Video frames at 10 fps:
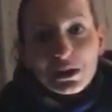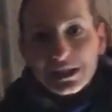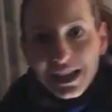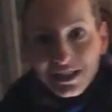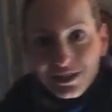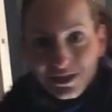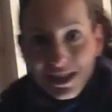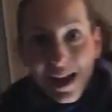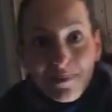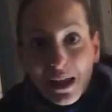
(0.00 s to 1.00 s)
excited to see.
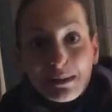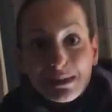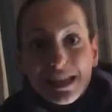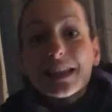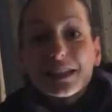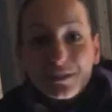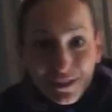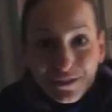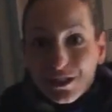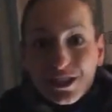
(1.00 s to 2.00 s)
I'm seeing this for
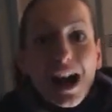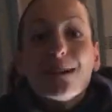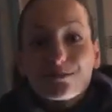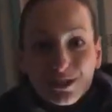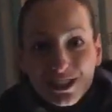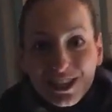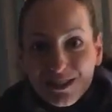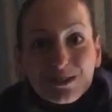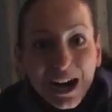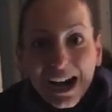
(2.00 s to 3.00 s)
the first time, just like
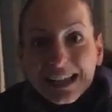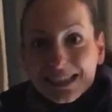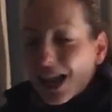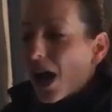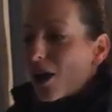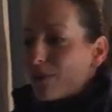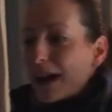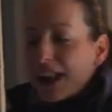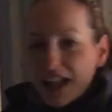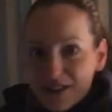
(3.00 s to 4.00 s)
you guys,
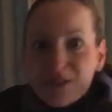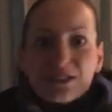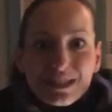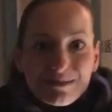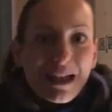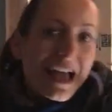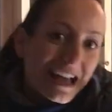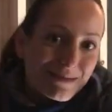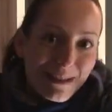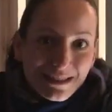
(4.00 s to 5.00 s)
but I know this in my
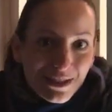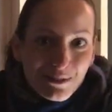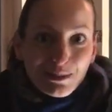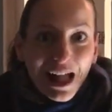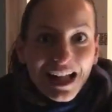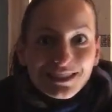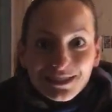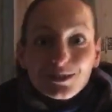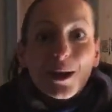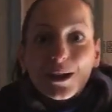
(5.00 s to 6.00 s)
head based on the plans,
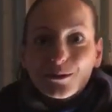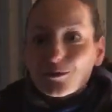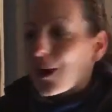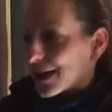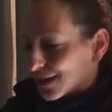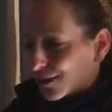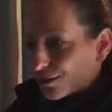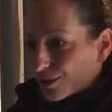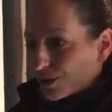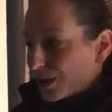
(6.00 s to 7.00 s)
so I can walk you
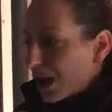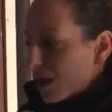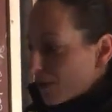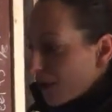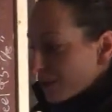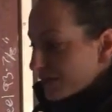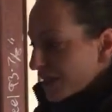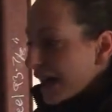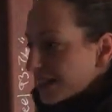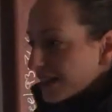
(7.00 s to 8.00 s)
through what we've
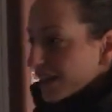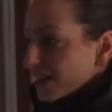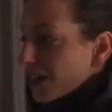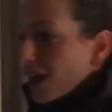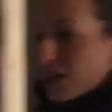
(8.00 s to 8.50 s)
done here.